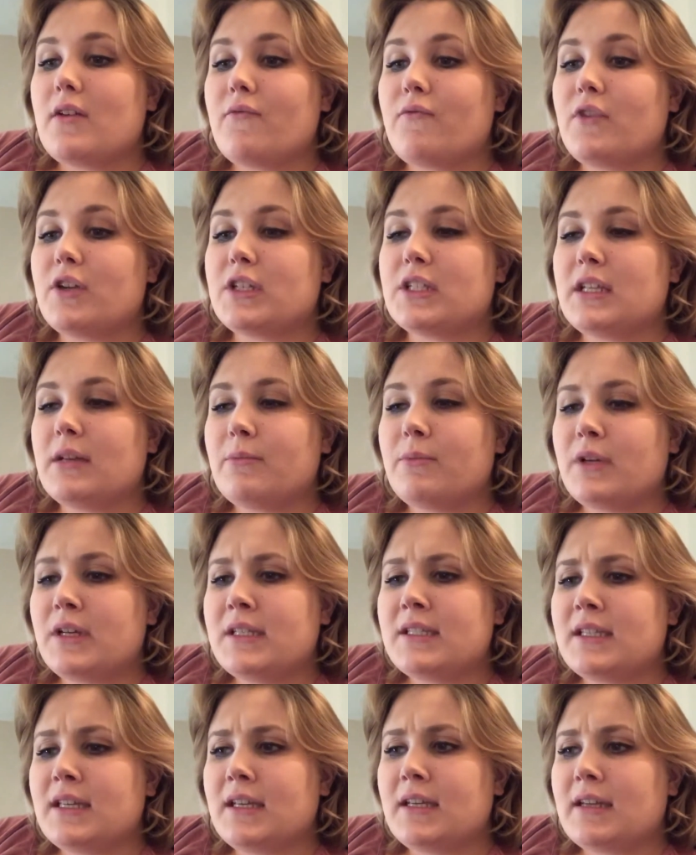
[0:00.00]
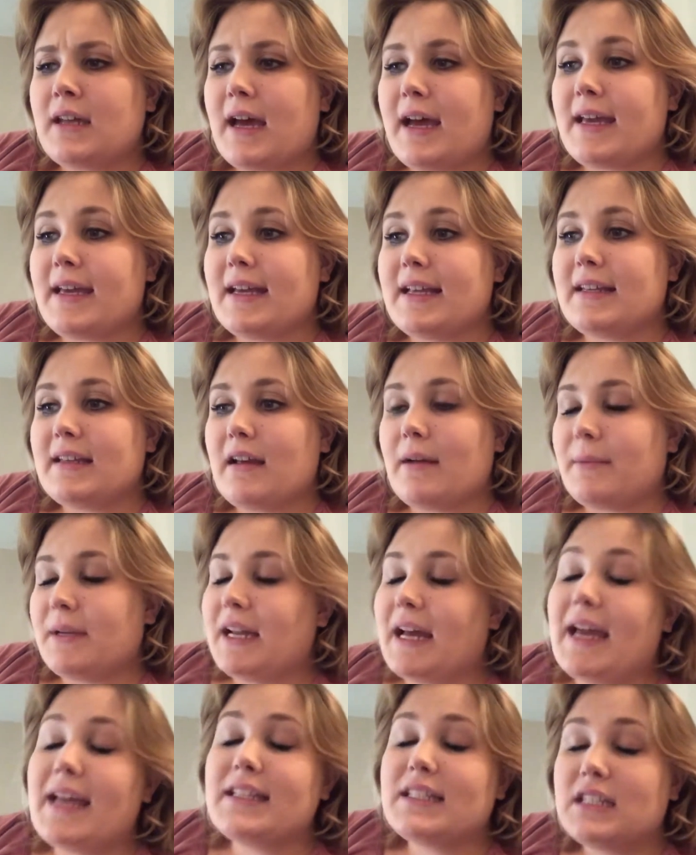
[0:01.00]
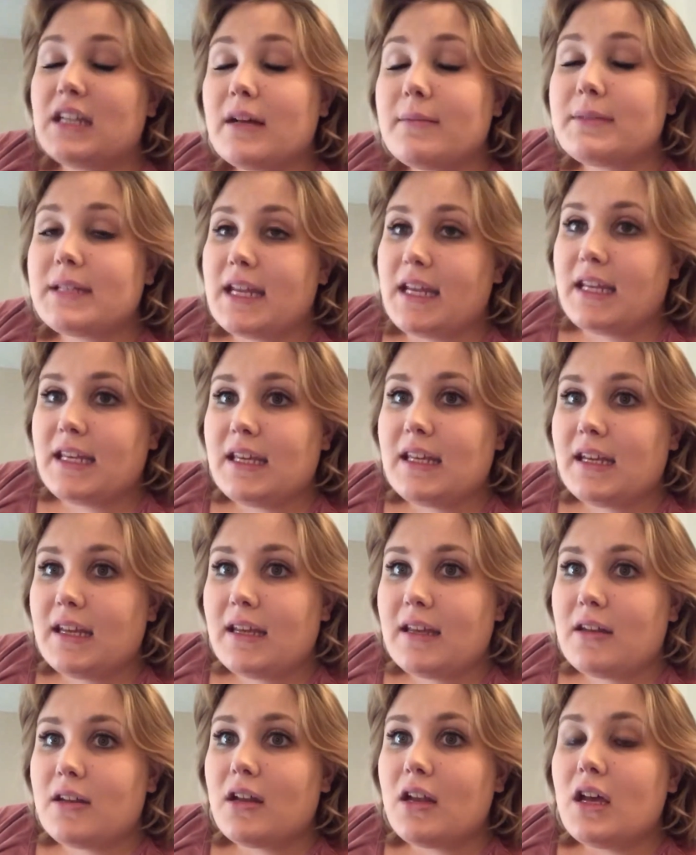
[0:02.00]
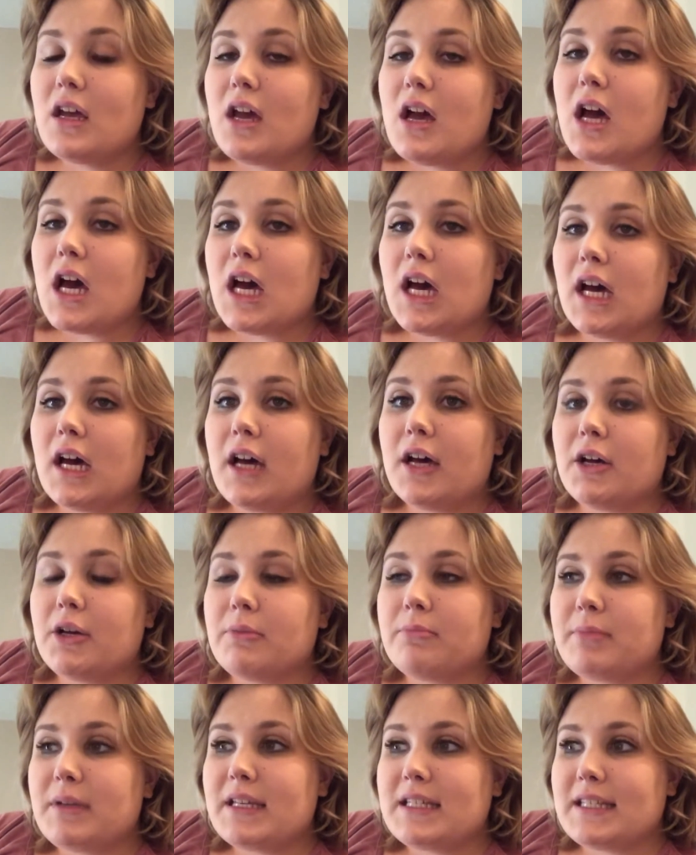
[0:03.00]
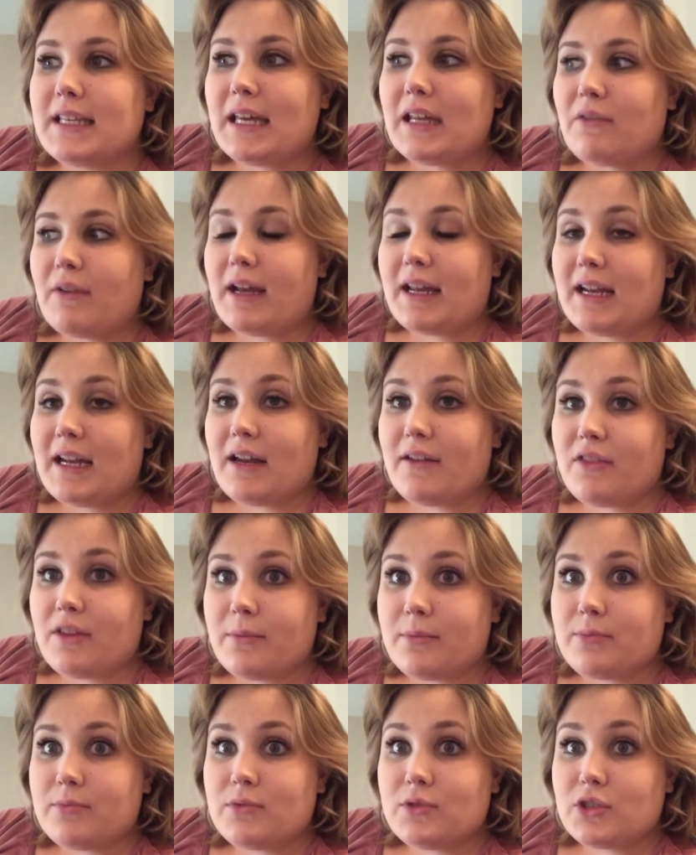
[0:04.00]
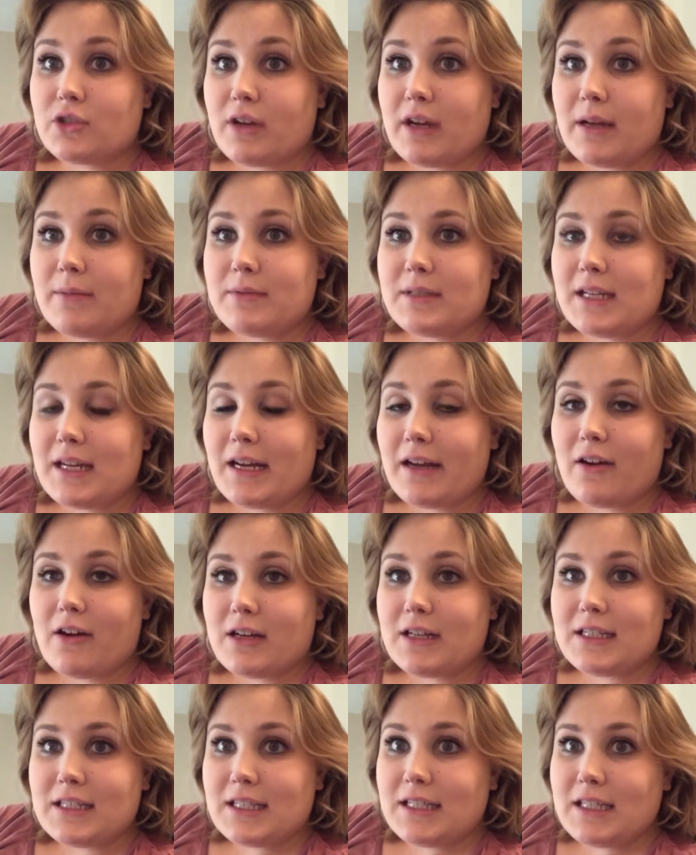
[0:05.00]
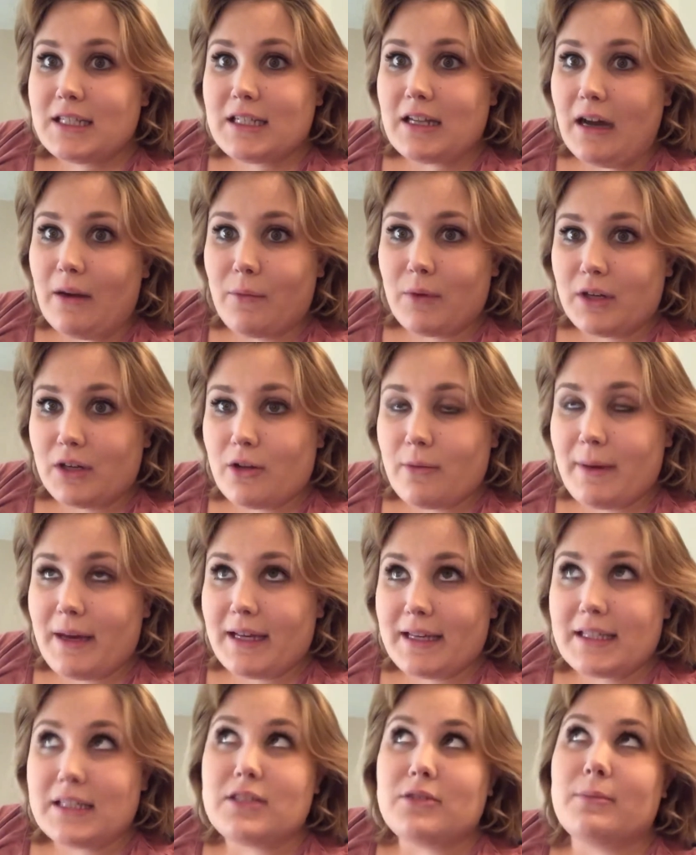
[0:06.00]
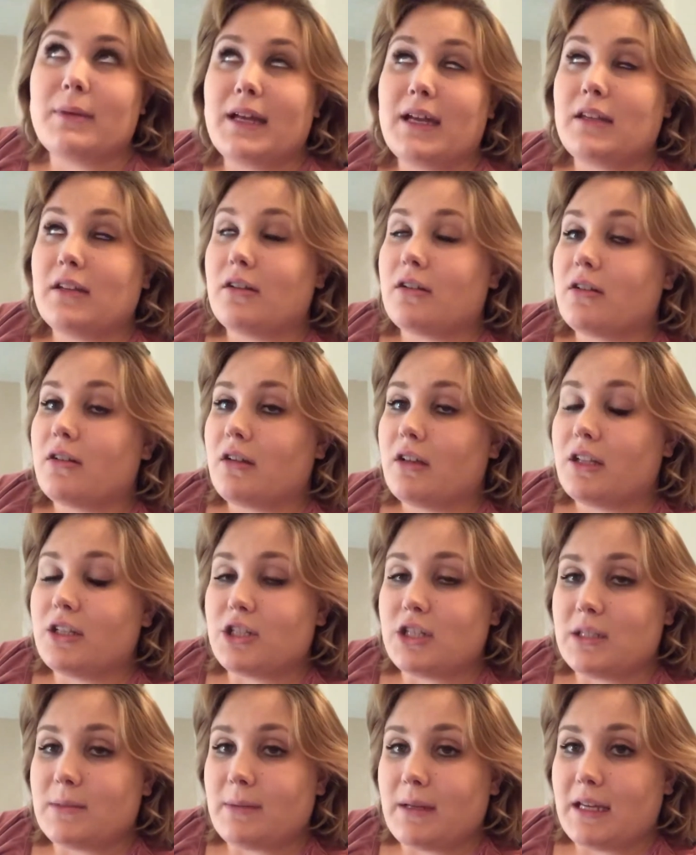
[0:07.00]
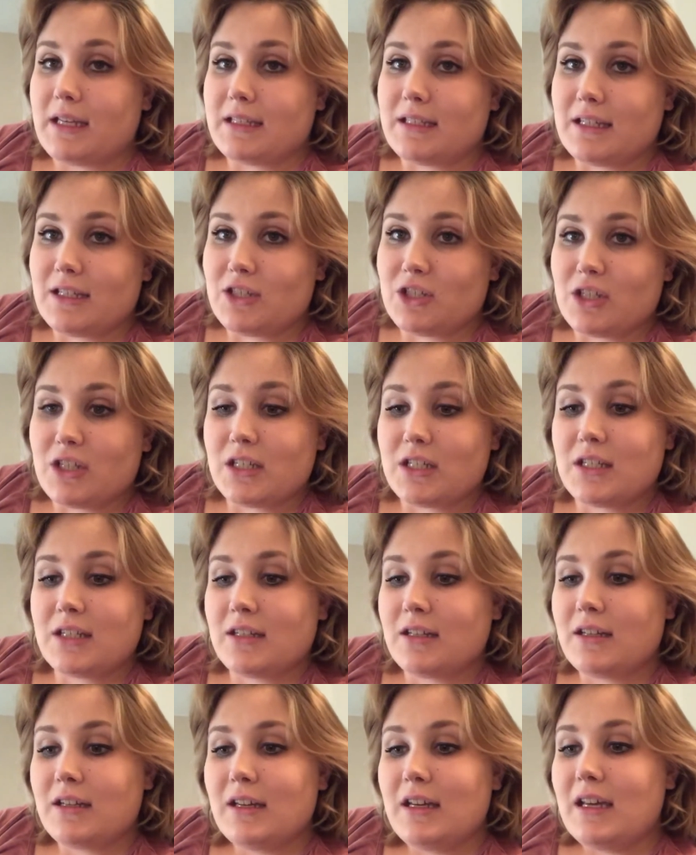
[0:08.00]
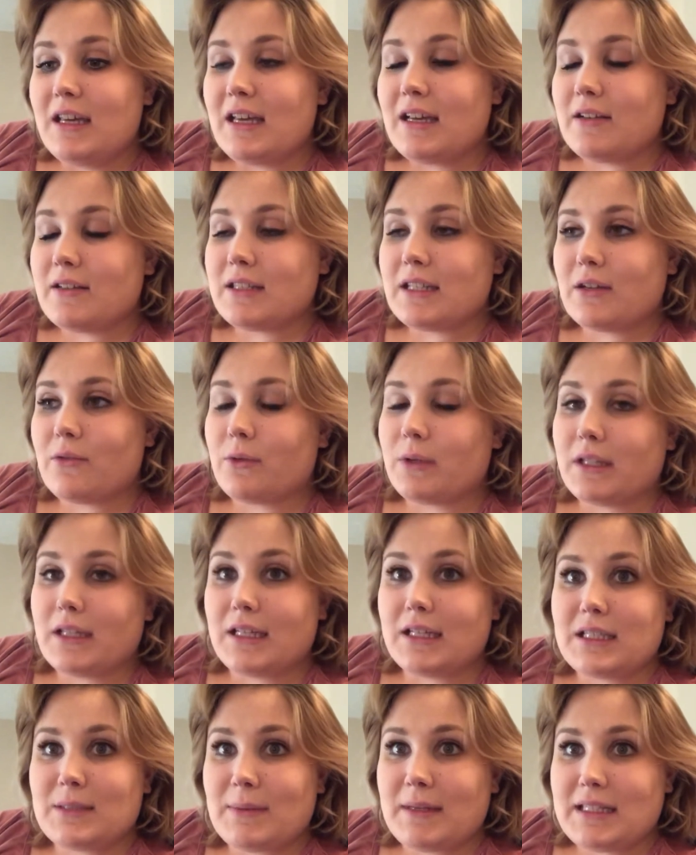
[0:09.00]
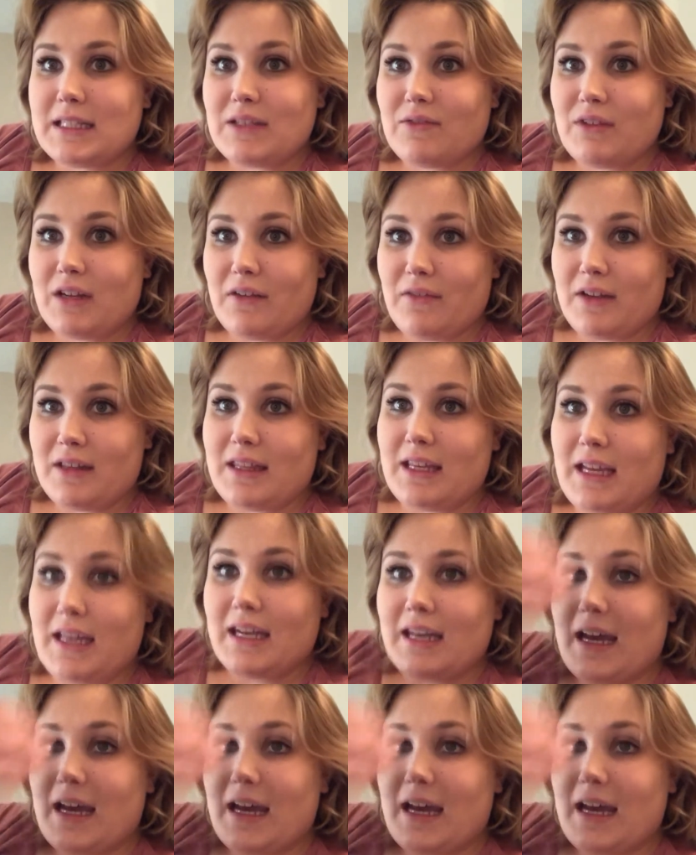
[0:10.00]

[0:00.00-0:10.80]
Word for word: for some reason I had, I mean, I had stopped taking it um, because I had ran out of the script and I honestly did not want to go back into my endocrinologist because it's just, it's like really expensive and everything.